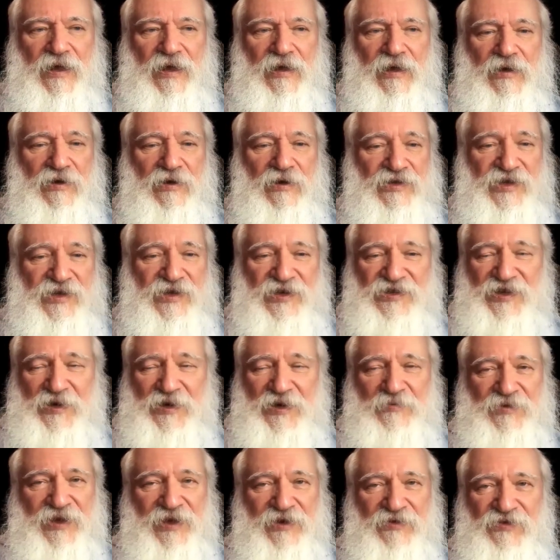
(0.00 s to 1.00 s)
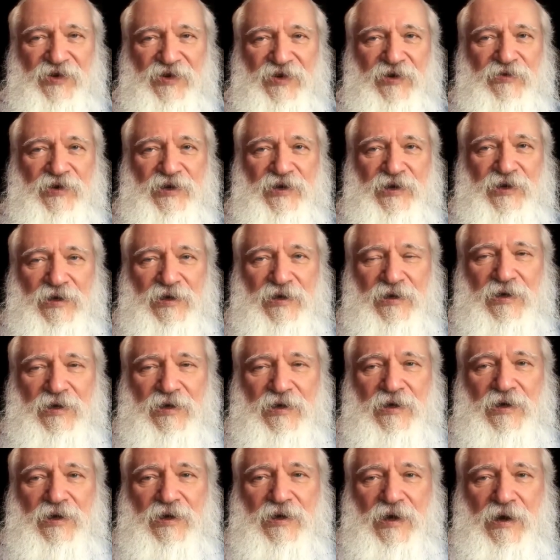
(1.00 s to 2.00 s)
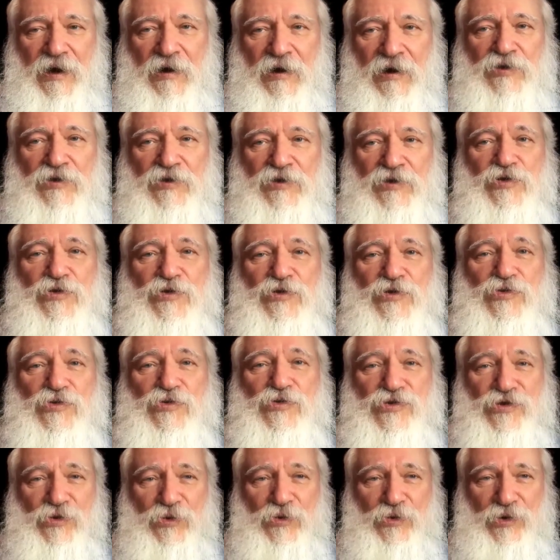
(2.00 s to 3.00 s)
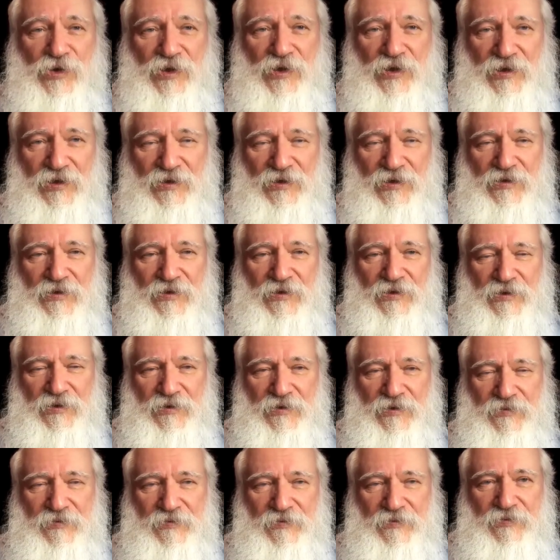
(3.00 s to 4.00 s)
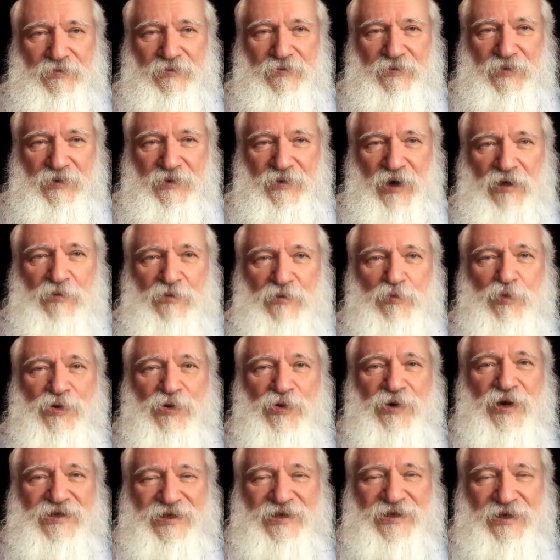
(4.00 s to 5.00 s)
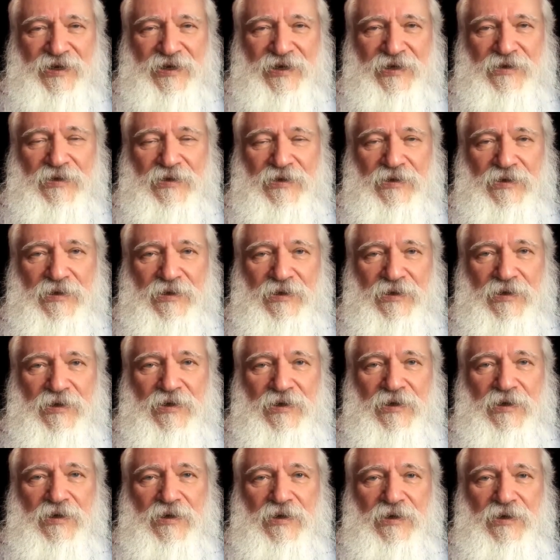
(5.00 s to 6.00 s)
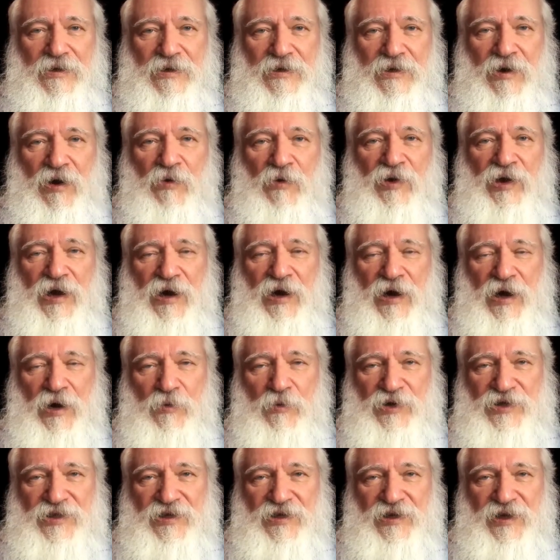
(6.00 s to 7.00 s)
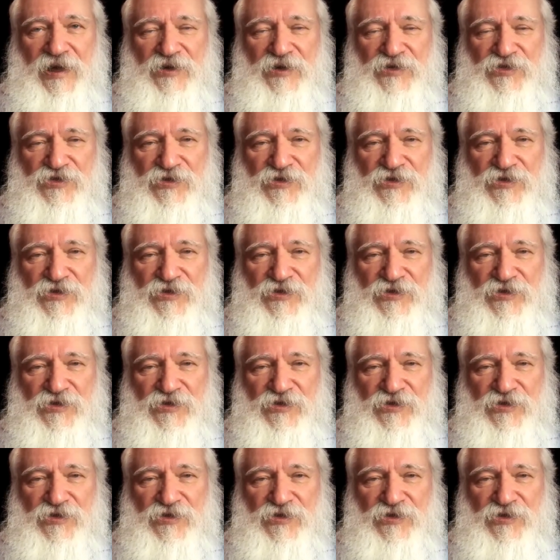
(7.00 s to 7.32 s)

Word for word: because there's something very unusual, unprecedented going on with today's